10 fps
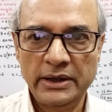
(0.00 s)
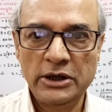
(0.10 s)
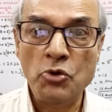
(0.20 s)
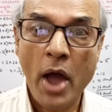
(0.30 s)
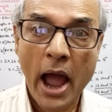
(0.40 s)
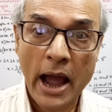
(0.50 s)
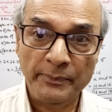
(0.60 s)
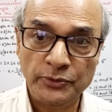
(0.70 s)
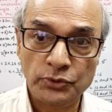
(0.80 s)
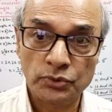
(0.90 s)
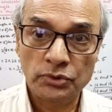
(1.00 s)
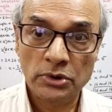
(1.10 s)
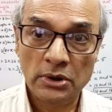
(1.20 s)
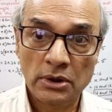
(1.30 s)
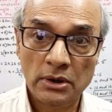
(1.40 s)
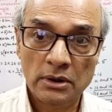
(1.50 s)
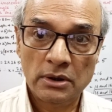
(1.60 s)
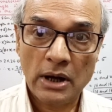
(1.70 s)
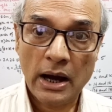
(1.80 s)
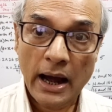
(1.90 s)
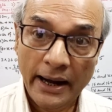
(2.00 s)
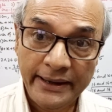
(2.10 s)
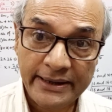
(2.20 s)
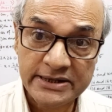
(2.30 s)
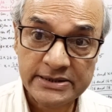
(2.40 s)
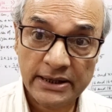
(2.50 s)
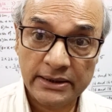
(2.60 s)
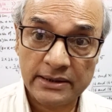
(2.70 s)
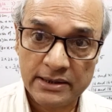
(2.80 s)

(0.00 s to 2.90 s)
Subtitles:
You have to understand